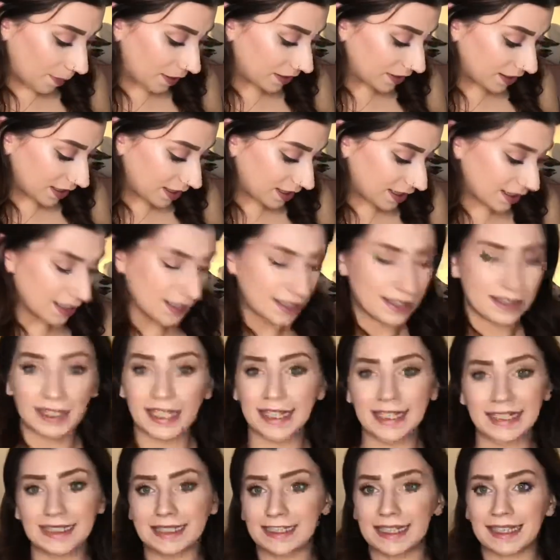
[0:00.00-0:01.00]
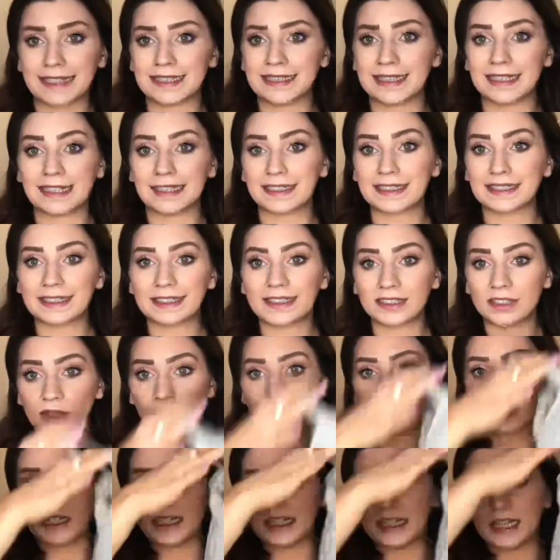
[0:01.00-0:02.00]
this is in a size 6, so I
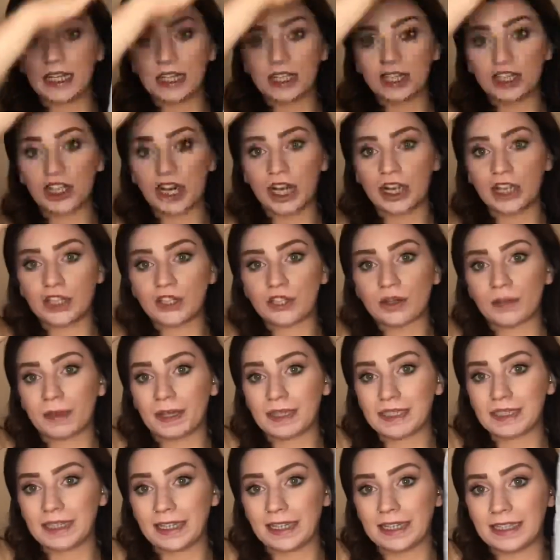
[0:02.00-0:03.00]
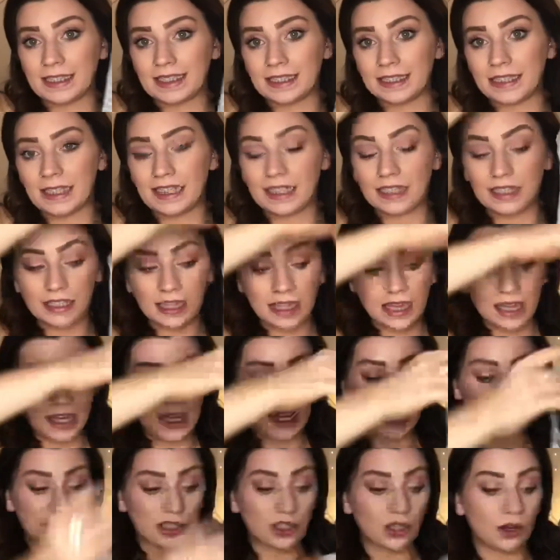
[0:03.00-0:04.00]
didn't need to change my size in these
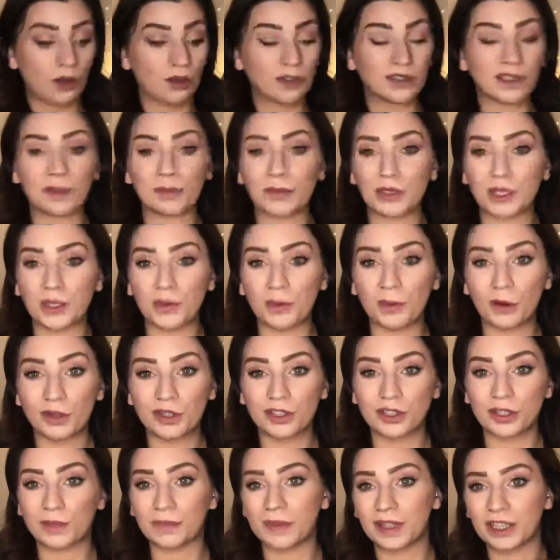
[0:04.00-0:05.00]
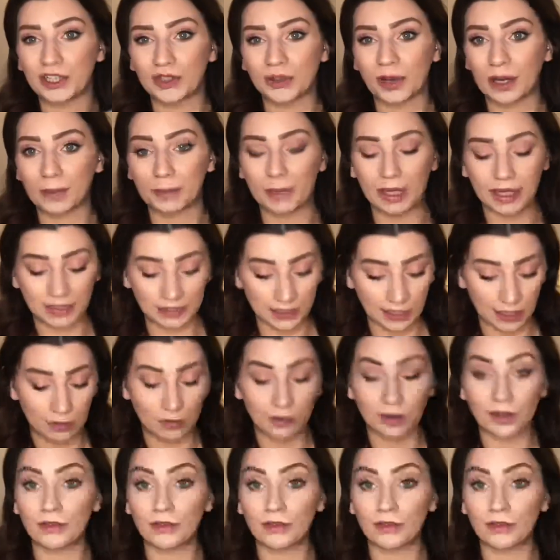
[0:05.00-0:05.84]
at all, and when you wash them they shrink back down.